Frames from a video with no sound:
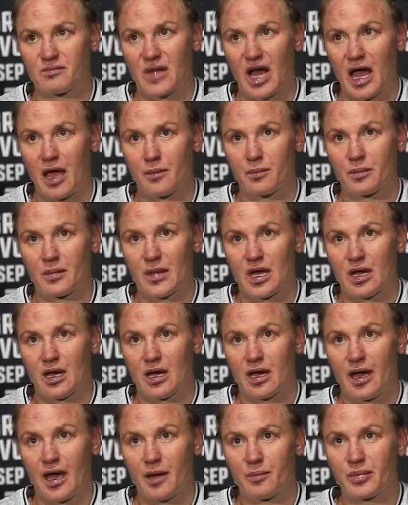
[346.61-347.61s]
I'm
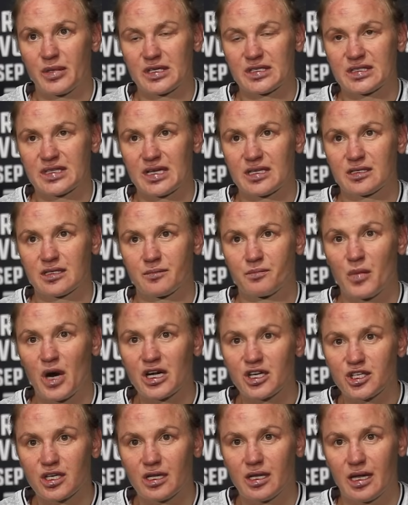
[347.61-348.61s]
happy that
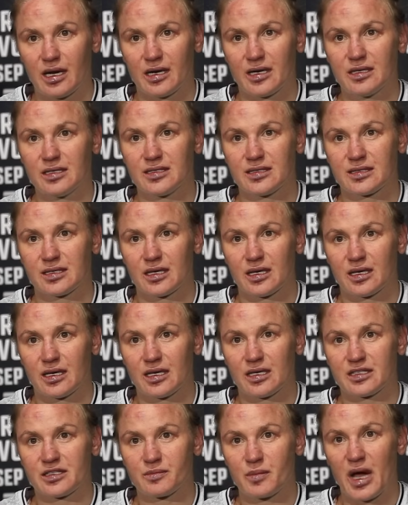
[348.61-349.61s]
martial arts,
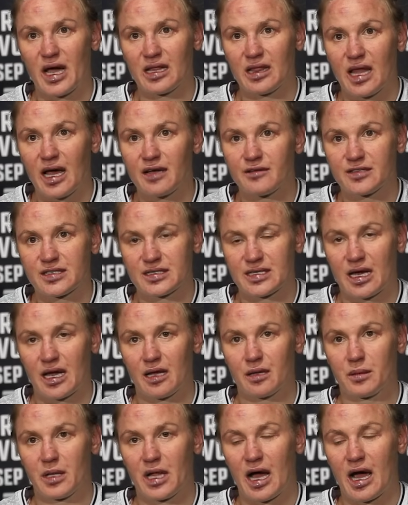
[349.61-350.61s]
it's my
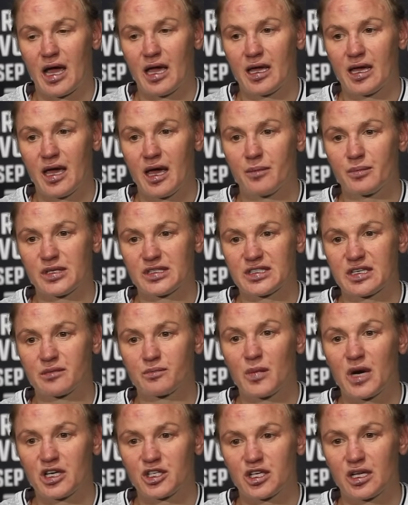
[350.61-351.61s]
lifestyle. I happy that
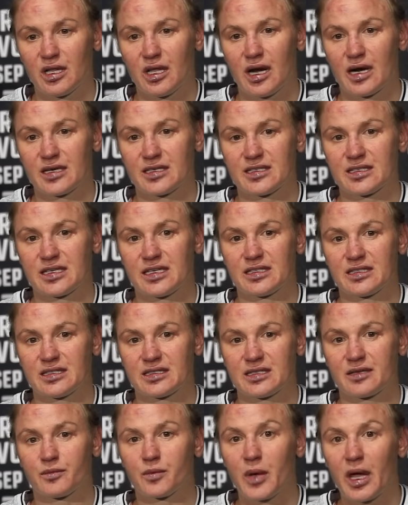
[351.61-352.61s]
martial arts is
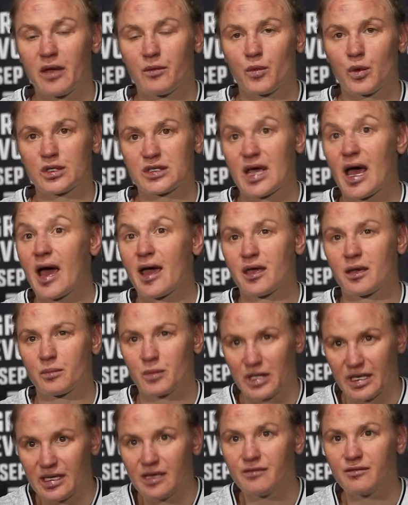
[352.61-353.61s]
the way what I am
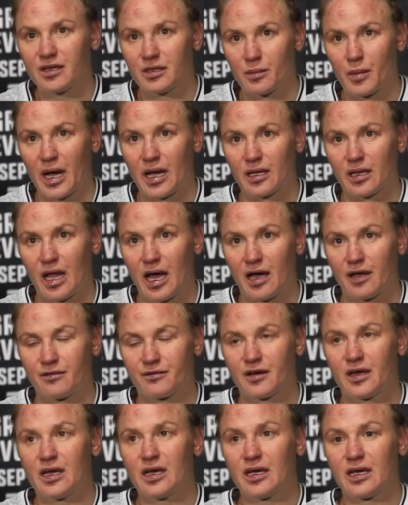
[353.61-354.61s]
living my
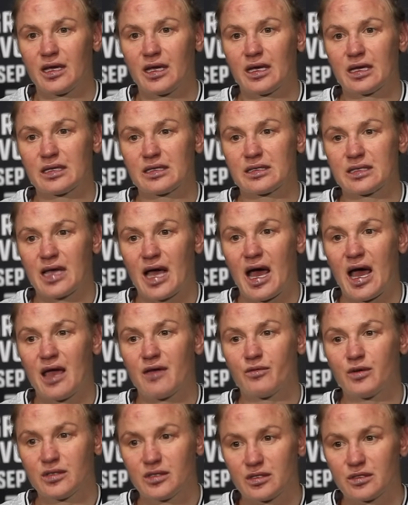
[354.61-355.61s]
life. And I
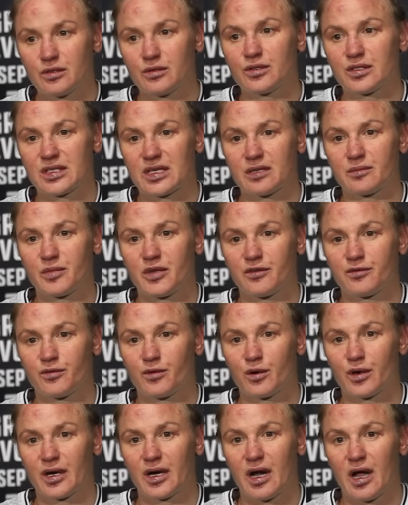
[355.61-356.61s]
want to do that
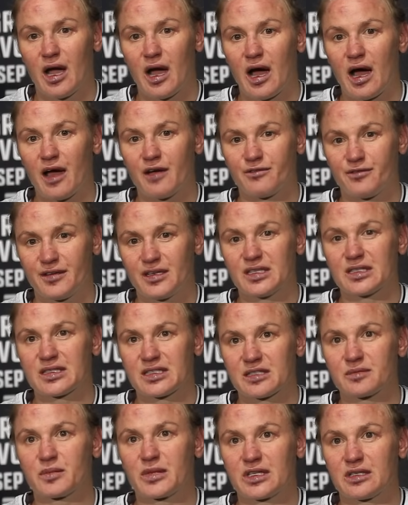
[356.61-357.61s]
before I feel
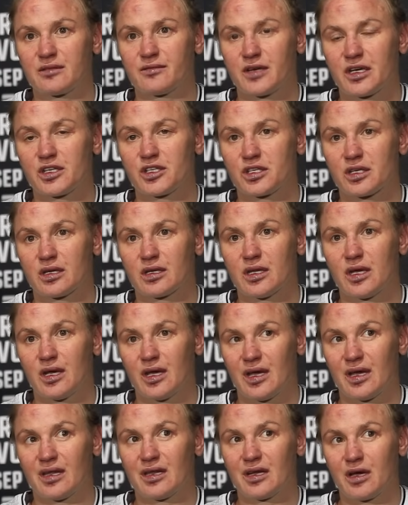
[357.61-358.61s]
this motivation.
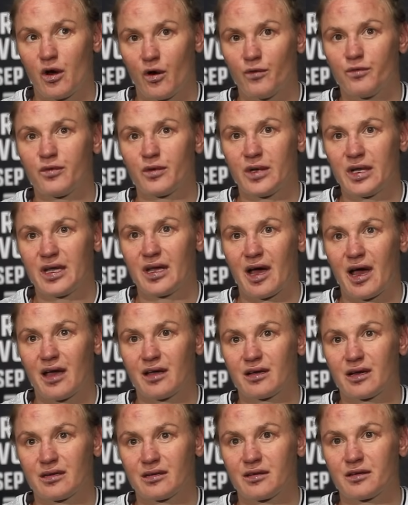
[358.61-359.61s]
And hopefully
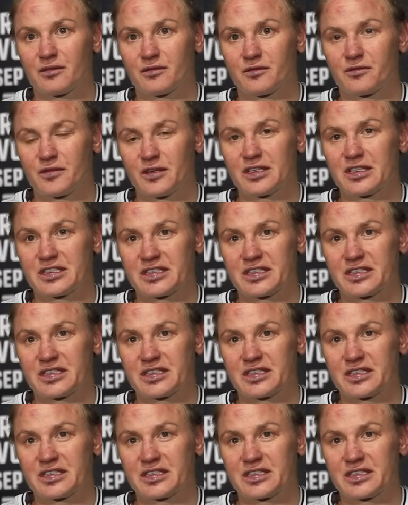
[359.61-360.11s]
I'm going to feel